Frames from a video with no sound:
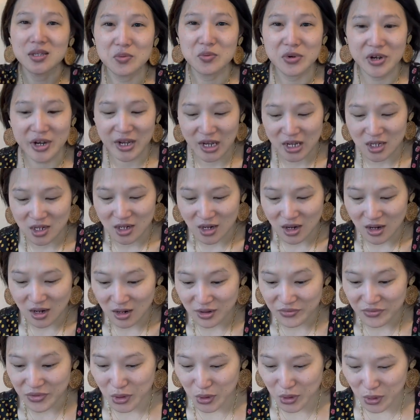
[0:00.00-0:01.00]
where I had to cut
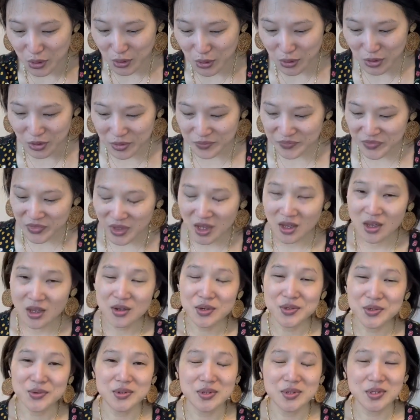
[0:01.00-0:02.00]
off the hole.
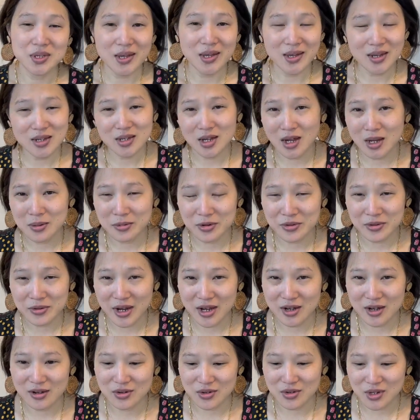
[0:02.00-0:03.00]
So the second time
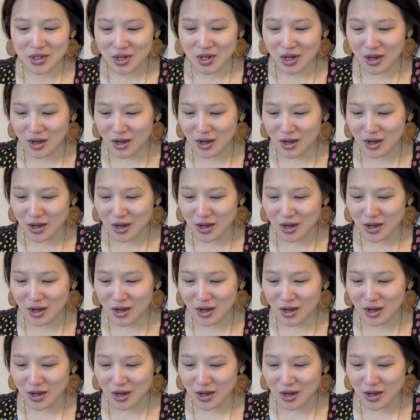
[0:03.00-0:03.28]
around,